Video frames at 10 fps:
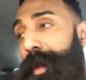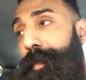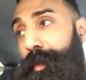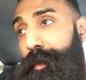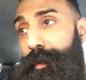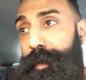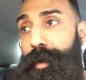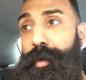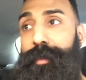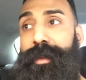people. You
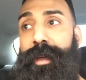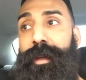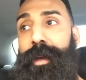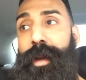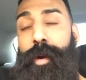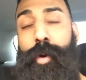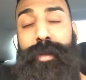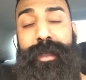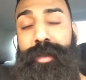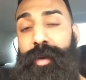know what I'm saying? It all
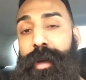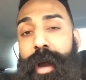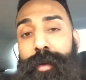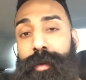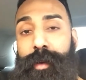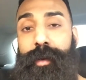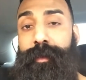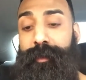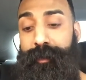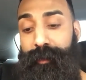takes into account
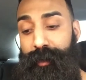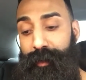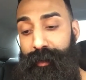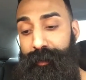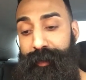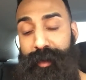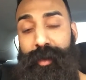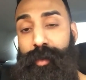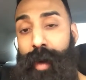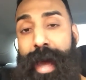your
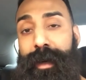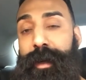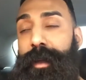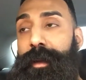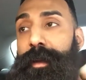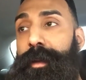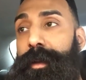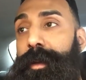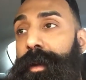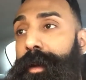physicality.
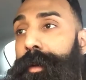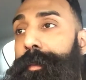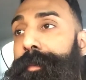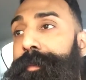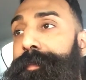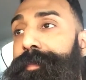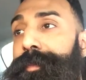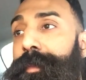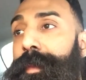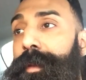Your
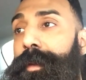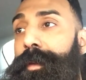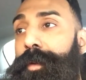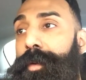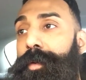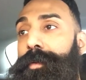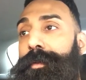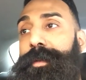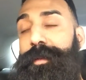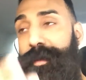
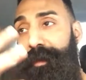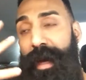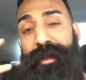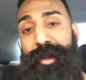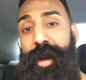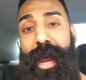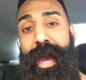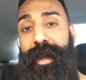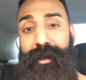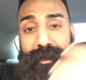size of your
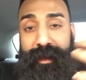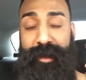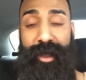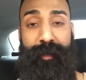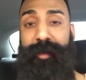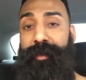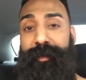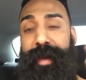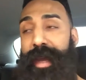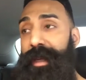head, the shape of your
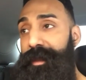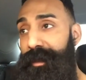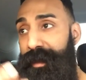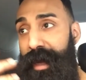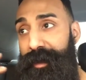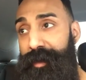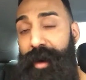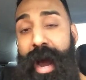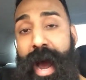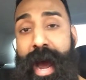face, the size of
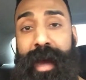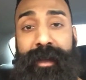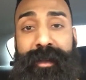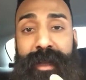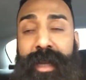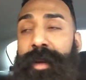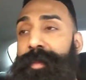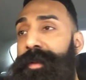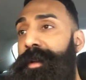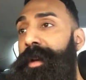your eyes,
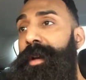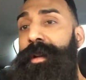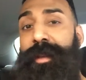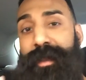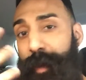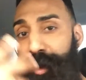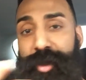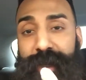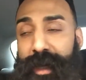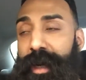lips, the
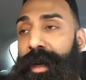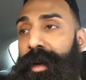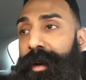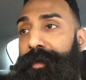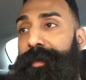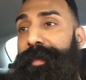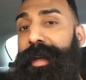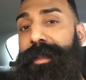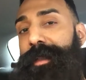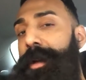symmetry of your
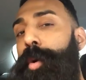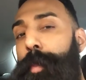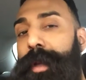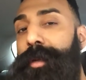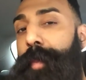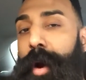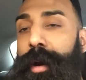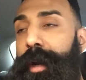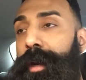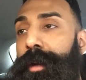face. It all plays a
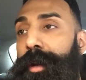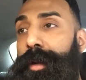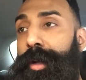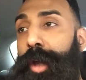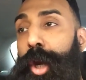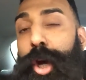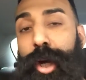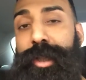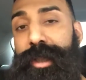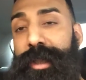part in the
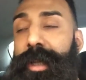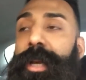looks